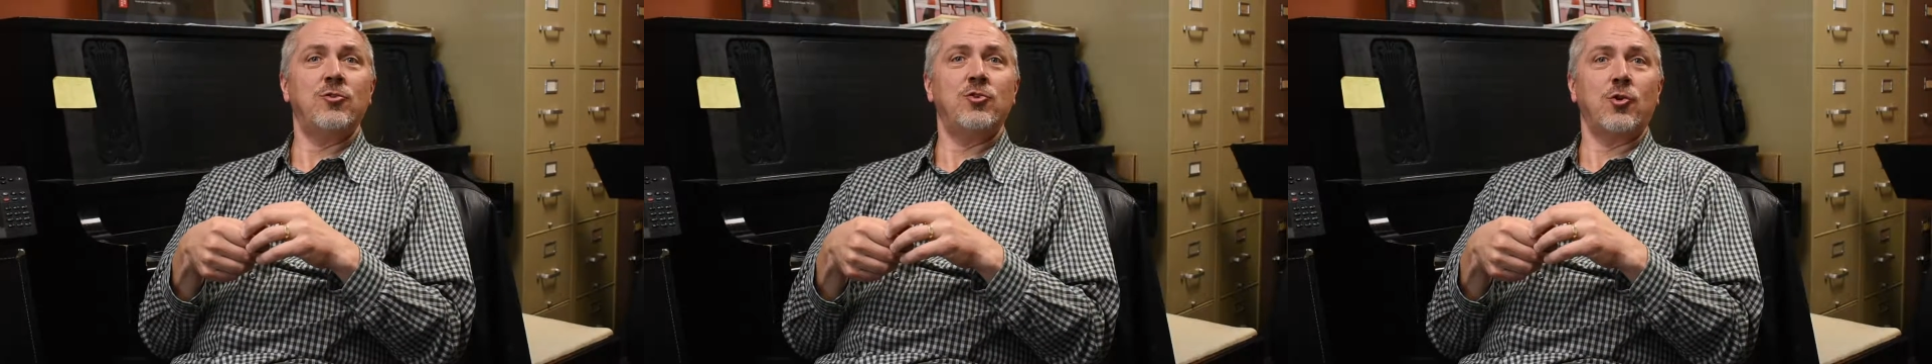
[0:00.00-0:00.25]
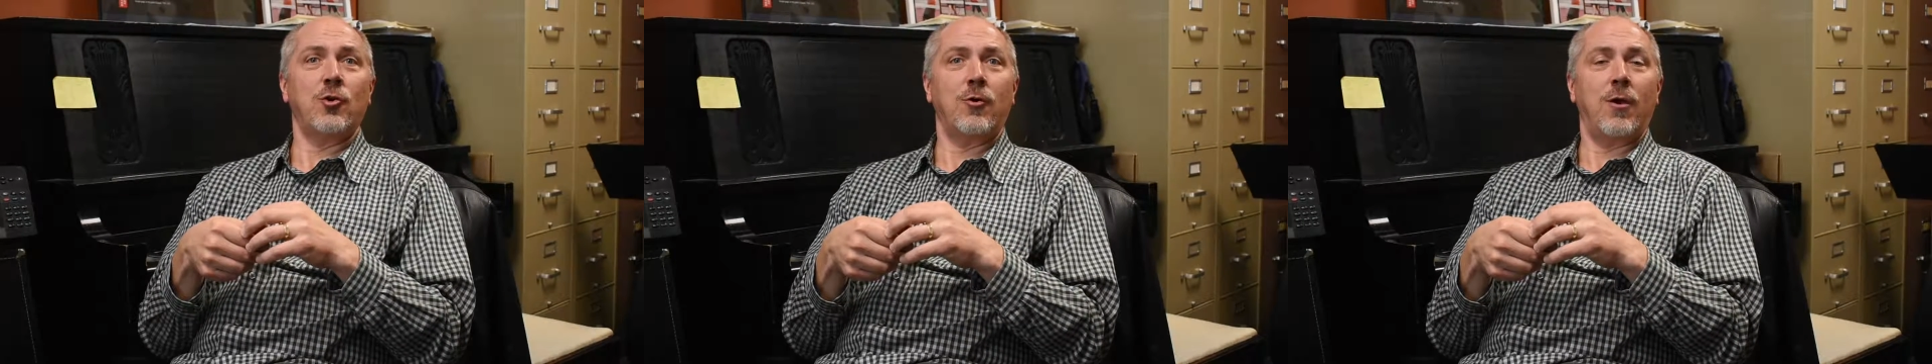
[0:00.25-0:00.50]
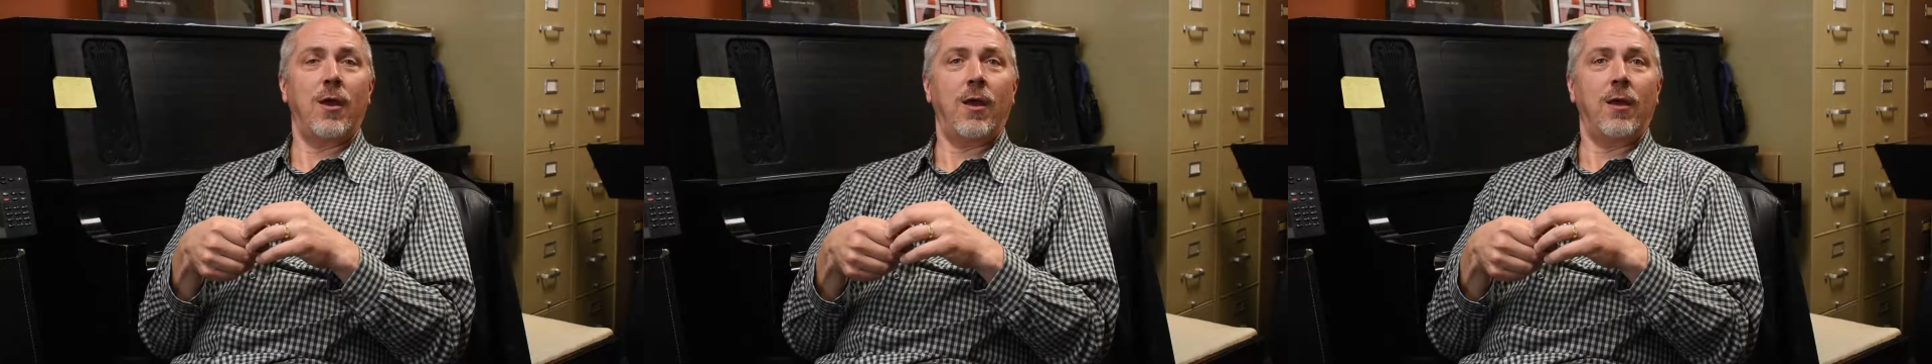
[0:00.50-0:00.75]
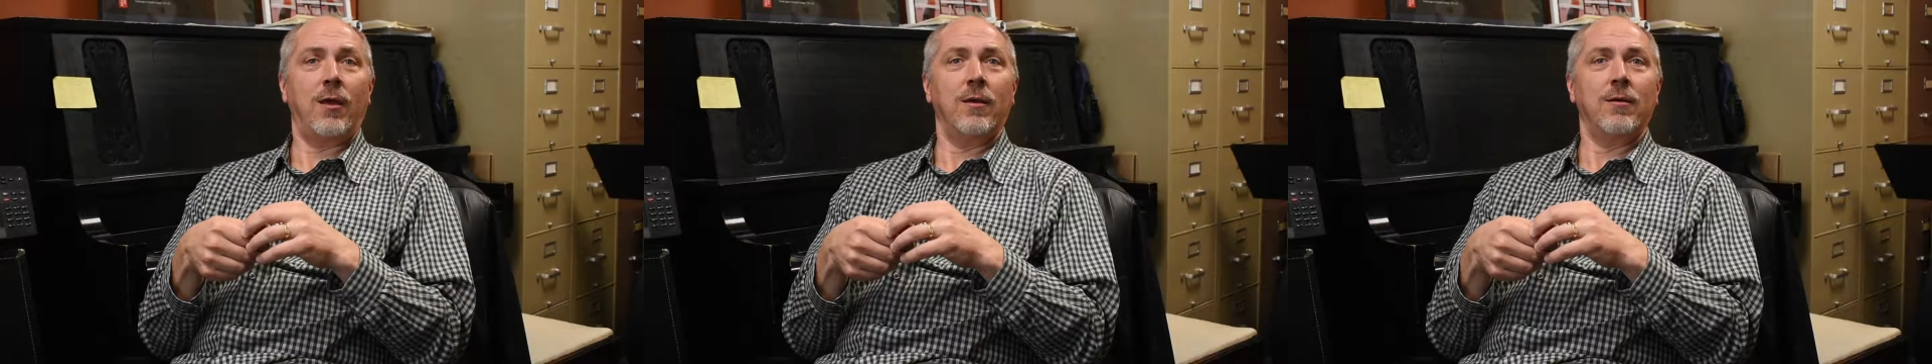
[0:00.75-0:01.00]
during
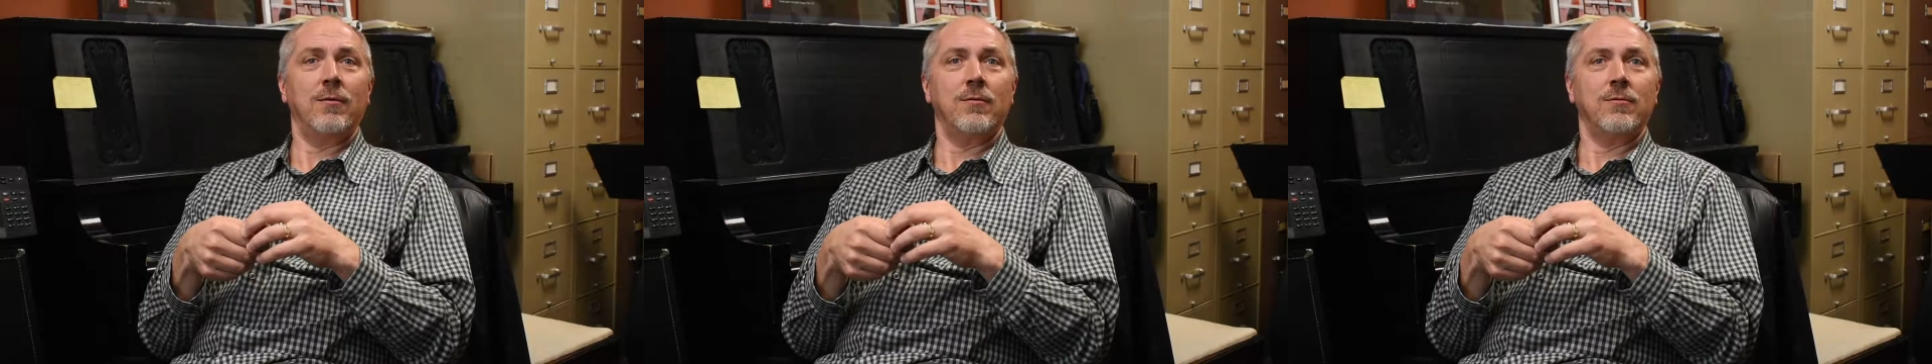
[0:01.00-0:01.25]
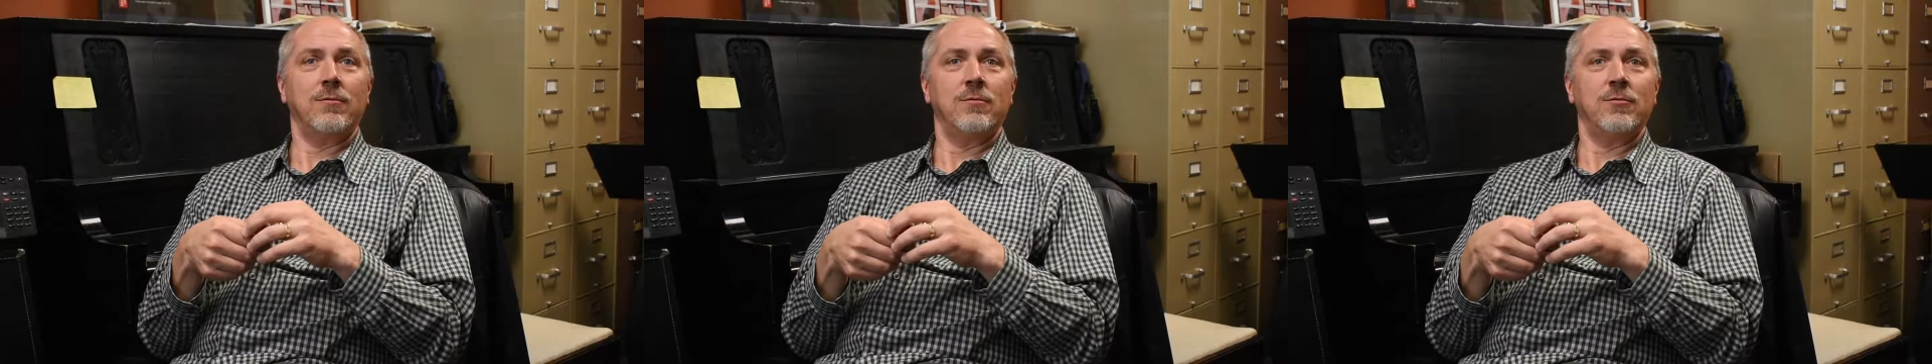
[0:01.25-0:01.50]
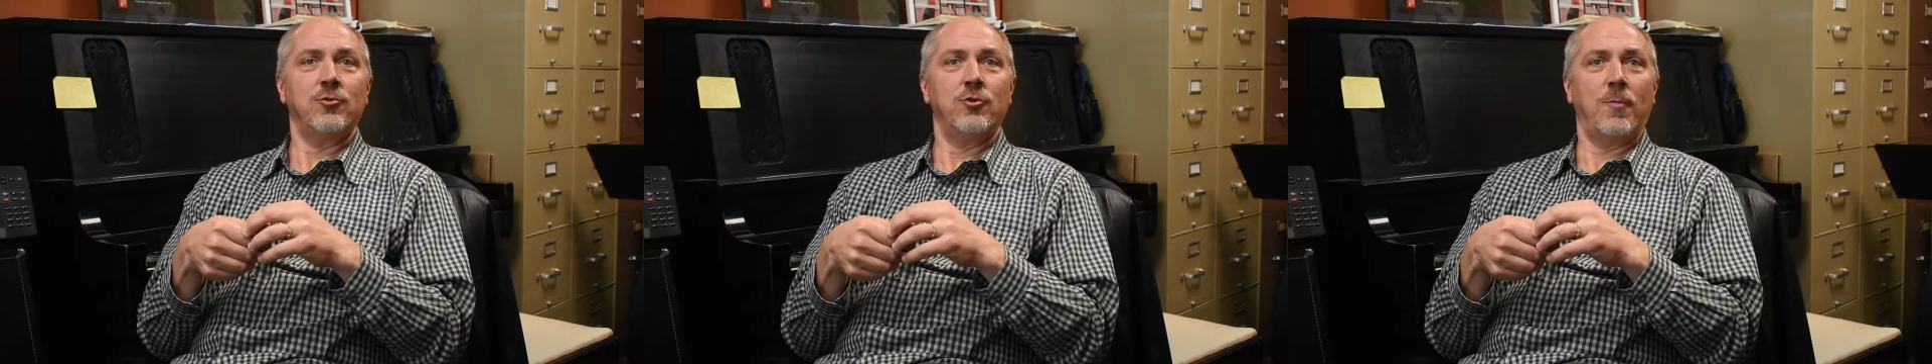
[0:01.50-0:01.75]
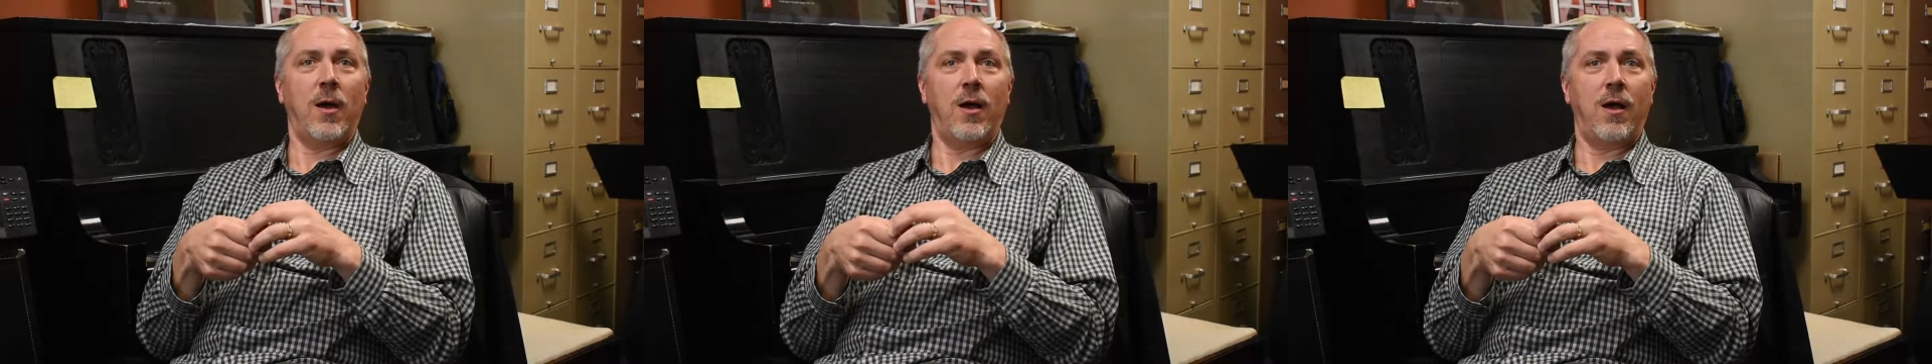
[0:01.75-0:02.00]

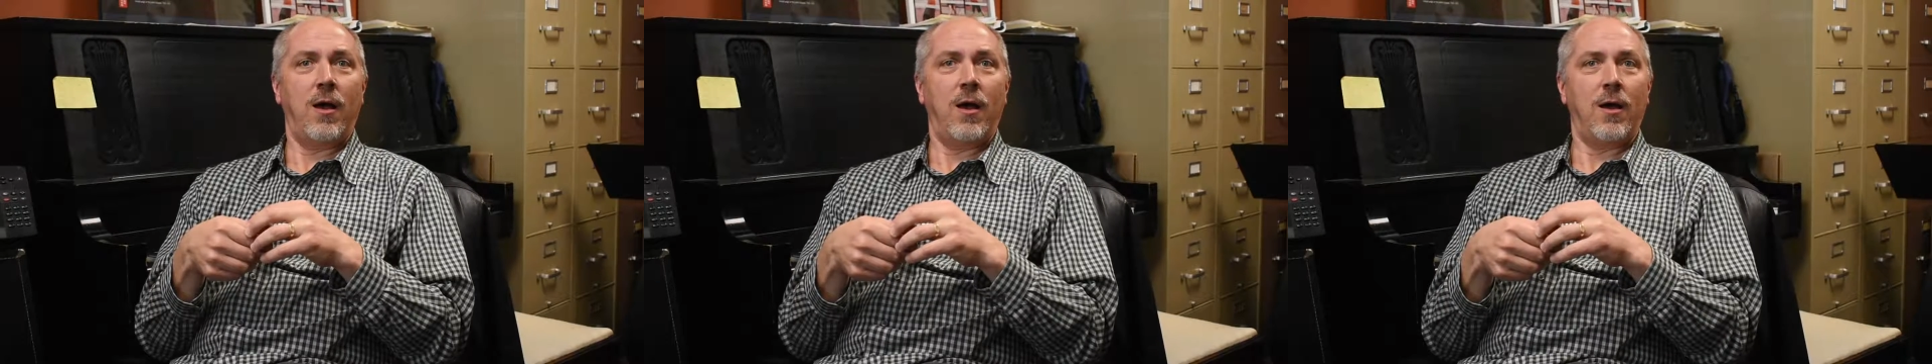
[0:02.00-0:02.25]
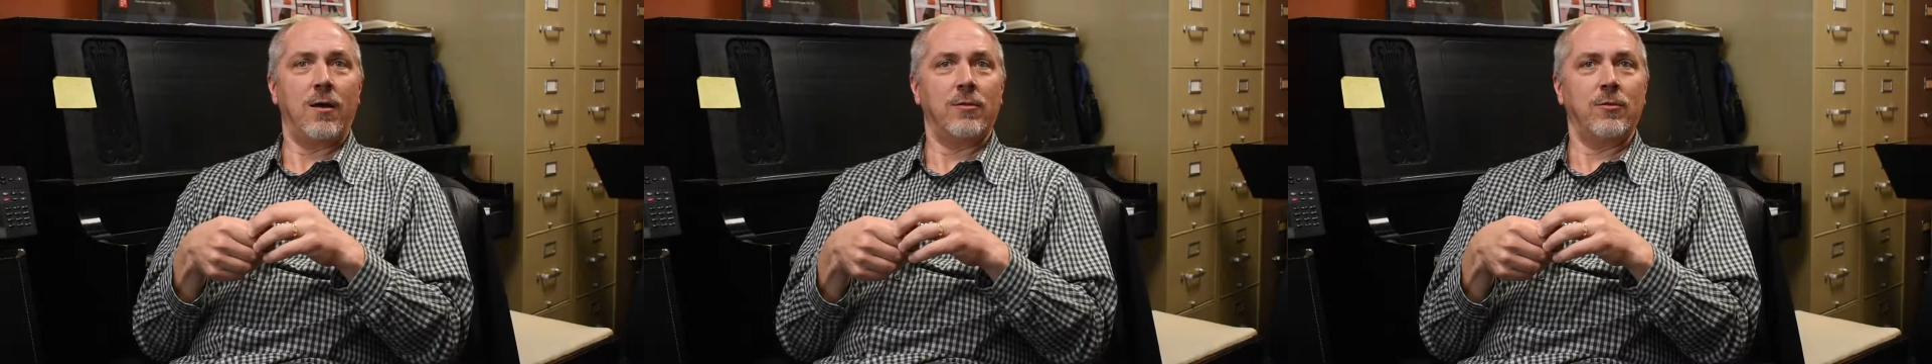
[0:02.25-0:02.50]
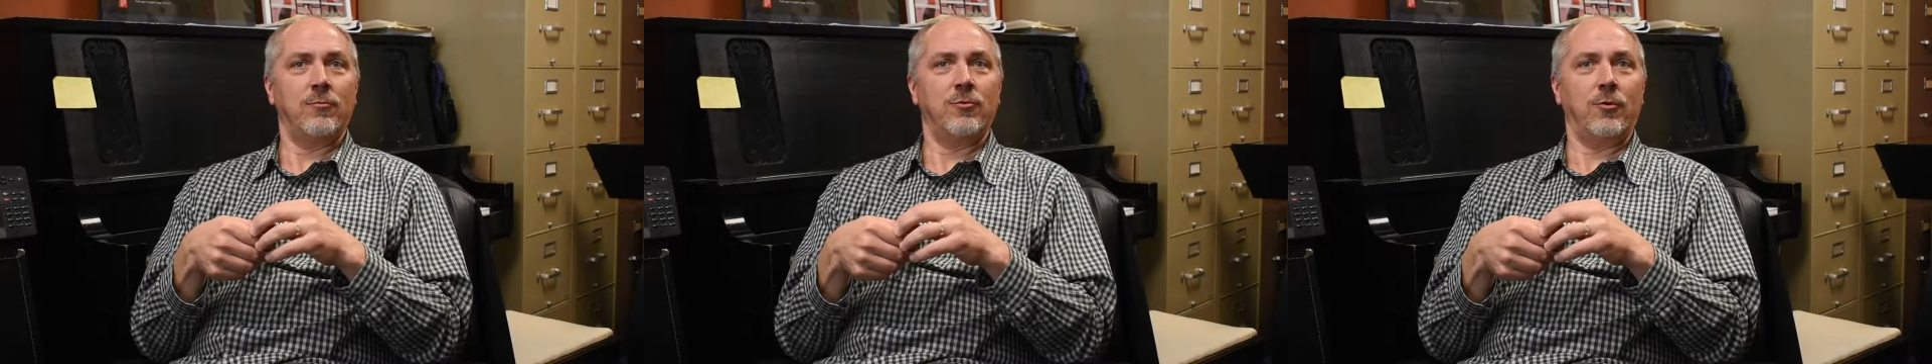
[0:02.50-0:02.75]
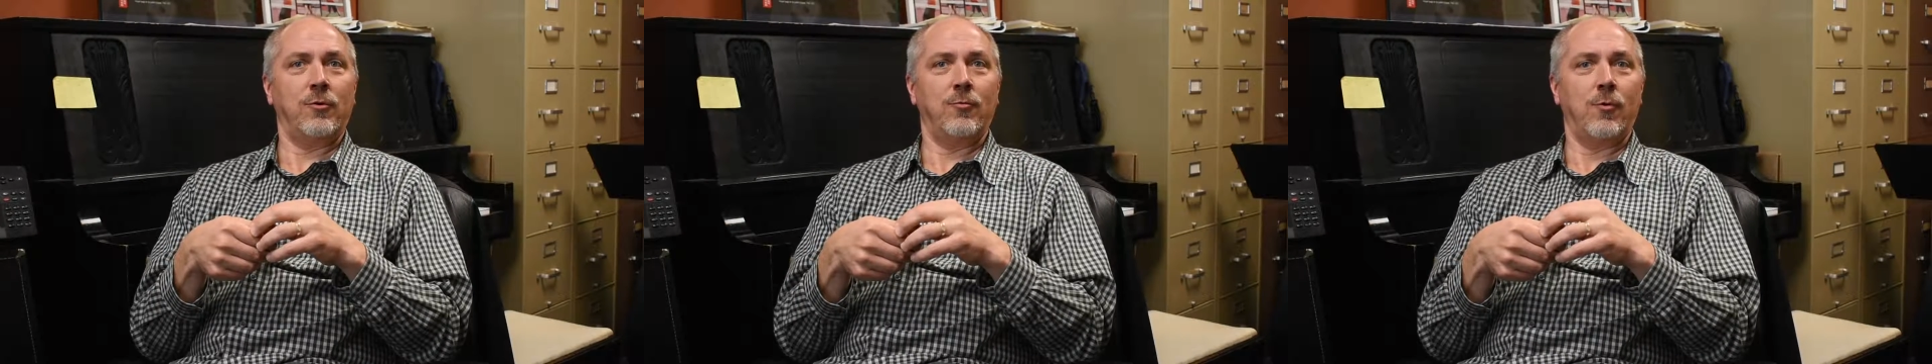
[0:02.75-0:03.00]
the
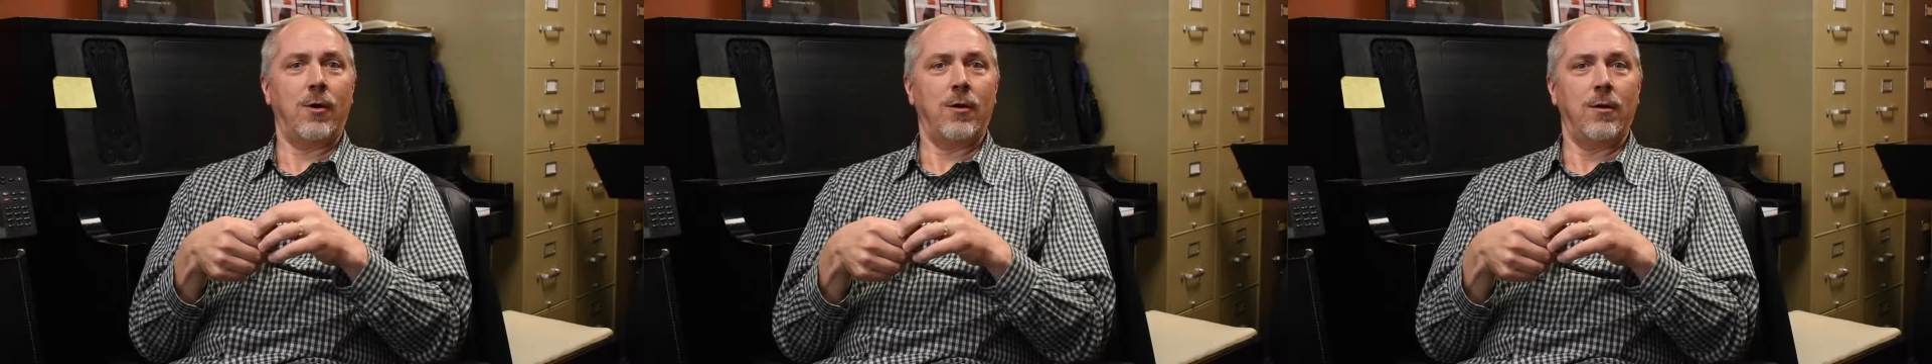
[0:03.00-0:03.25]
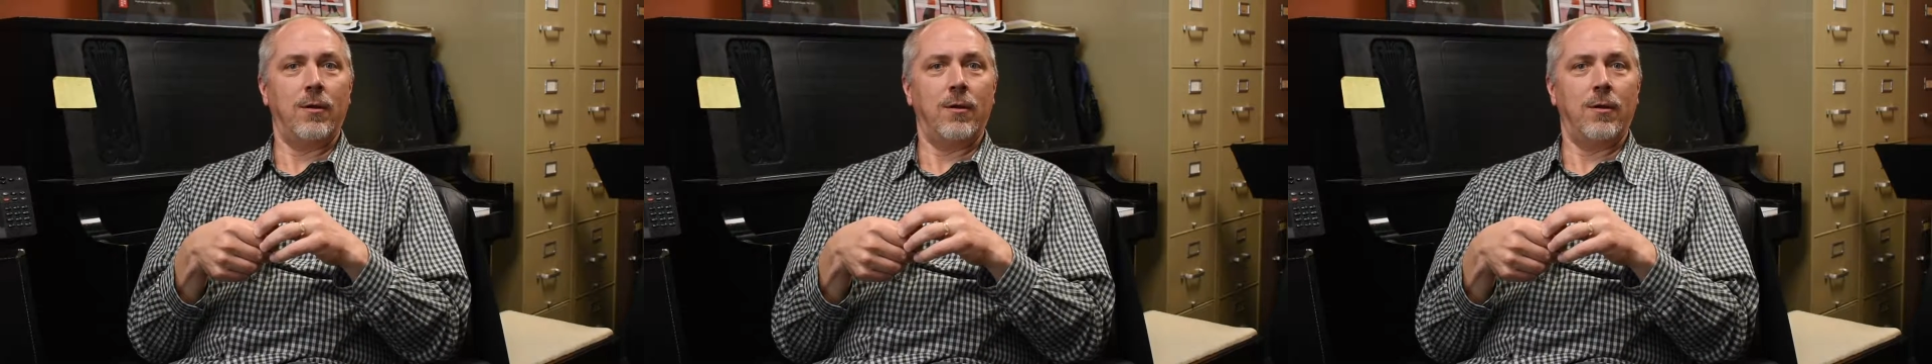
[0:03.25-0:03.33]
war.